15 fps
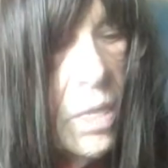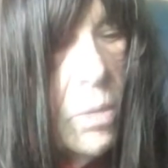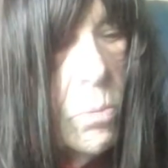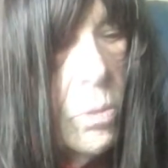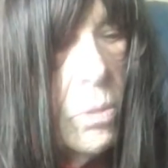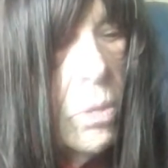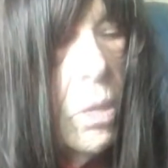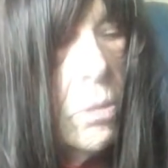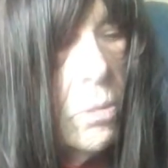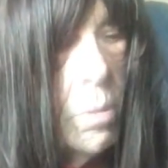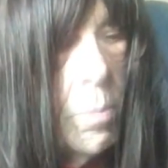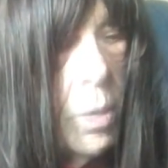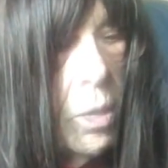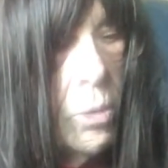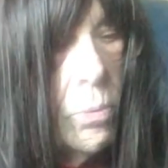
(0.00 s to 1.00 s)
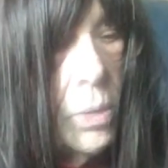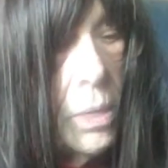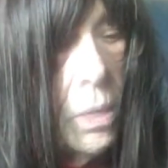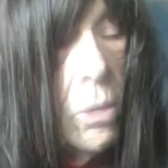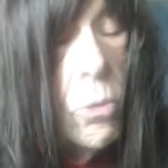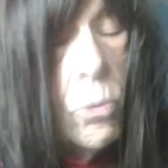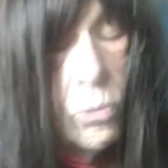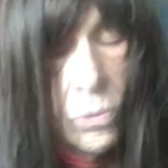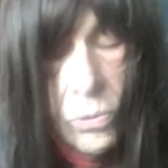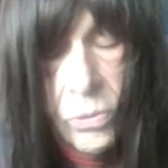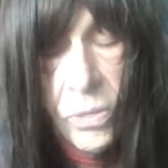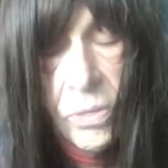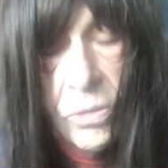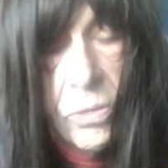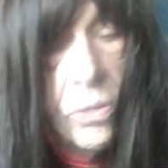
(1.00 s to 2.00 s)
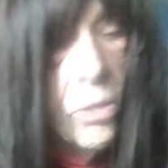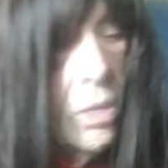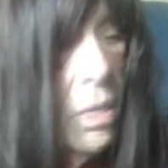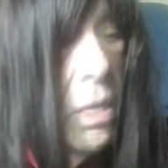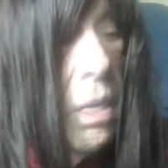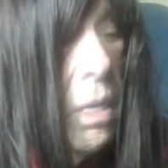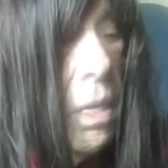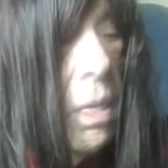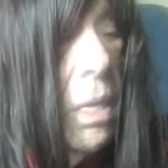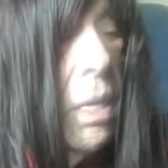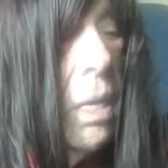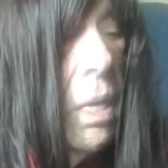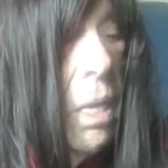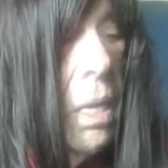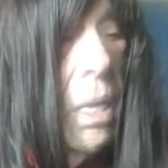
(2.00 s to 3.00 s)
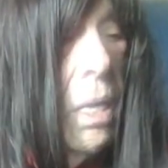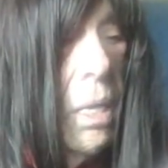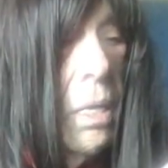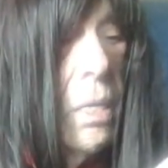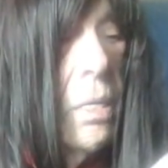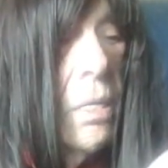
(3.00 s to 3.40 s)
with Dr. Margarita, who's her sister, in